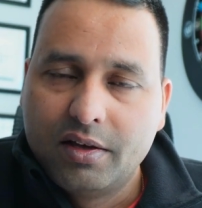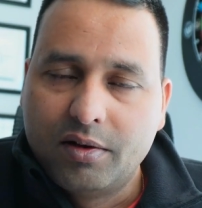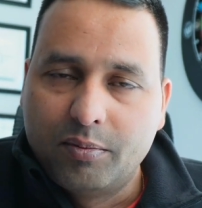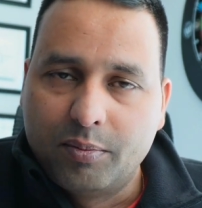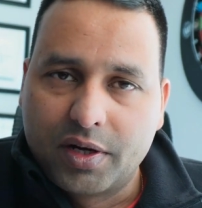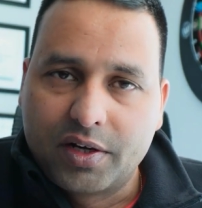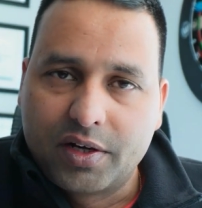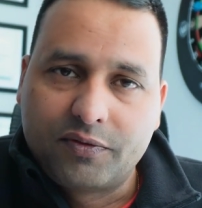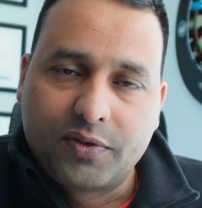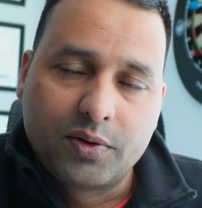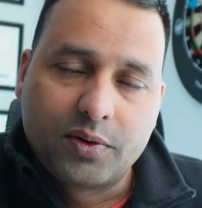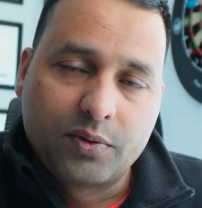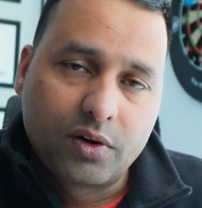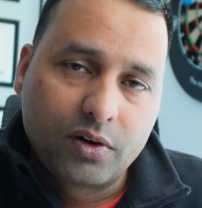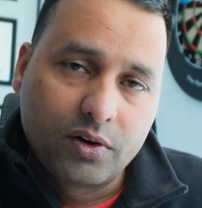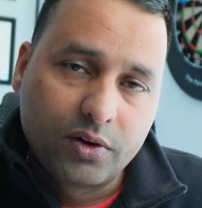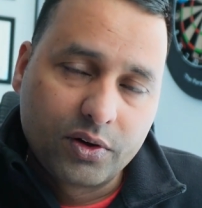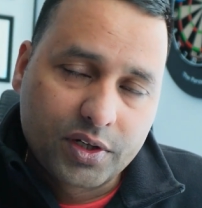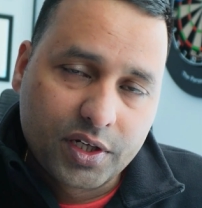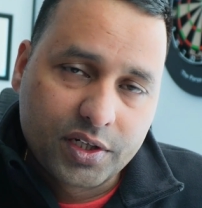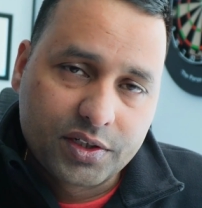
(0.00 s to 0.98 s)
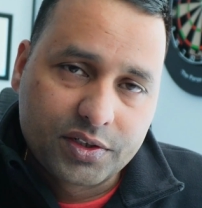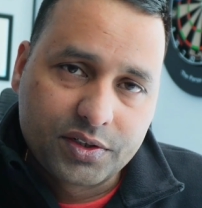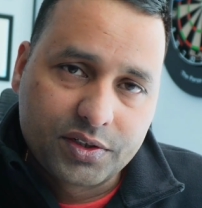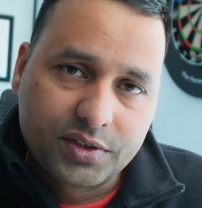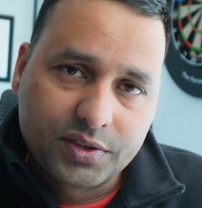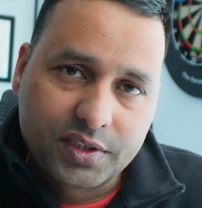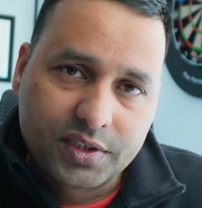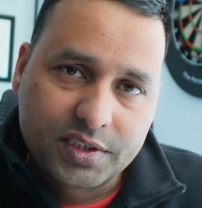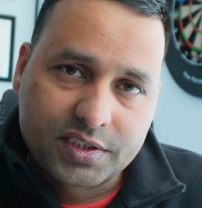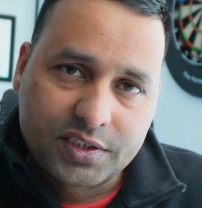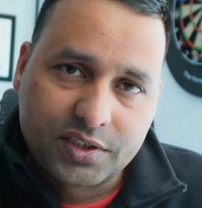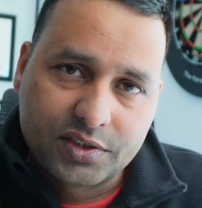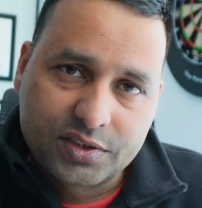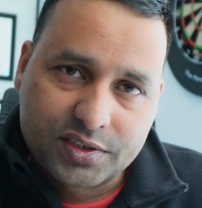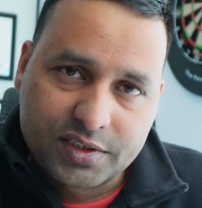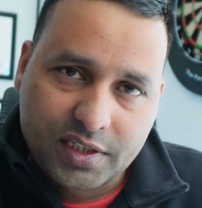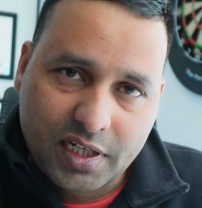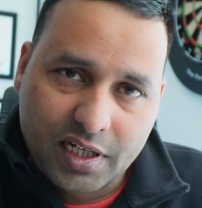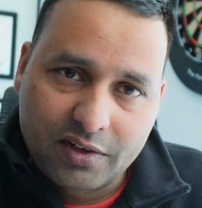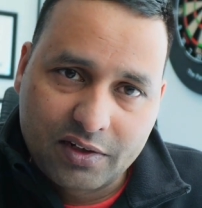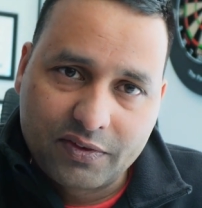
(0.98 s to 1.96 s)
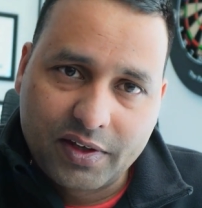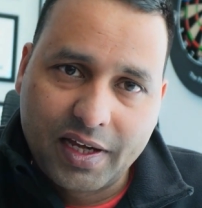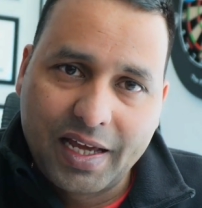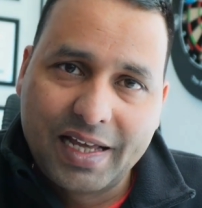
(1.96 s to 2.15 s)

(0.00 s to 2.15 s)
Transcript: But if you are looking to do this yourself,